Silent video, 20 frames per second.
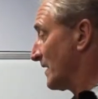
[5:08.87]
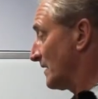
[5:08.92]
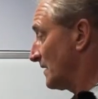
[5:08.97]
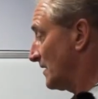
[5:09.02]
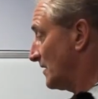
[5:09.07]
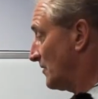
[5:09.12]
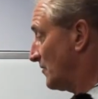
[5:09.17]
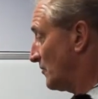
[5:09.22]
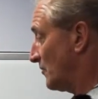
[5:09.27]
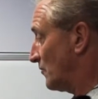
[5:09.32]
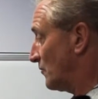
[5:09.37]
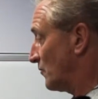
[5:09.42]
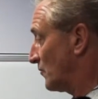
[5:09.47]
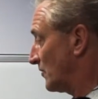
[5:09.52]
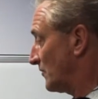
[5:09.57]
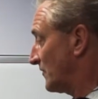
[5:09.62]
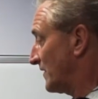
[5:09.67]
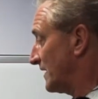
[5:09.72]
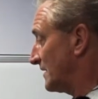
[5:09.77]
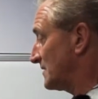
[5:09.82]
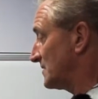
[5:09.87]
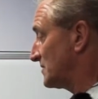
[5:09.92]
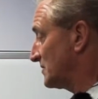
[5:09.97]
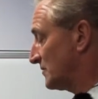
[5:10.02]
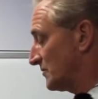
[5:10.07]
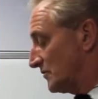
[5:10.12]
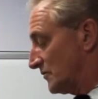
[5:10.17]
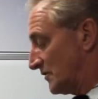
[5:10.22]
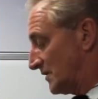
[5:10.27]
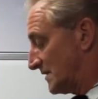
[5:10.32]
will then
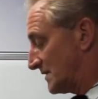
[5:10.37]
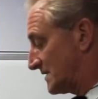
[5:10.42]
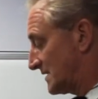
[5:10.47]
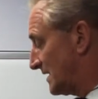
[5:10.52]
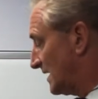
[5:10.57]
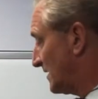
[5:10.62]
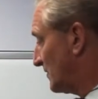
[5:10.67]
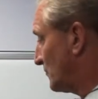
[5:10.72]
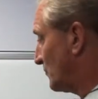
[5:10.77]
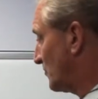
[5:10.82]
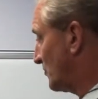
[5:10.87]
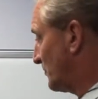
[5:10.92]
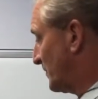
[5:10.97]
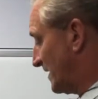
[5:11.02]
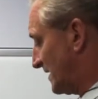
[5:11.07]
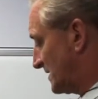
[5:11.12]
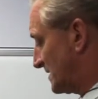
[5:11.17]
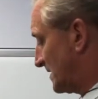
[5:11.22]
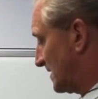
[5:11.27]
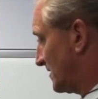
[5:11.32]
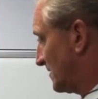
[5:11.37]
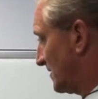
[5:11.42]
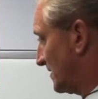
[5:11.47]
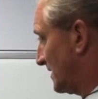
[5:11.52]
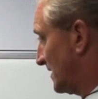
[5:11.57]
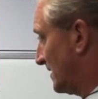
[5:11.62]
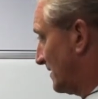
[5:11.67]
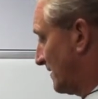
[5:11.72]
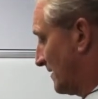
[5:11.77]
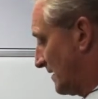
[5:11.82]
do is it will
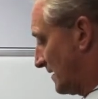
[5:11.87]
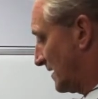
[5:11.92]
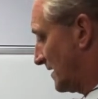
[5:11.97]
basically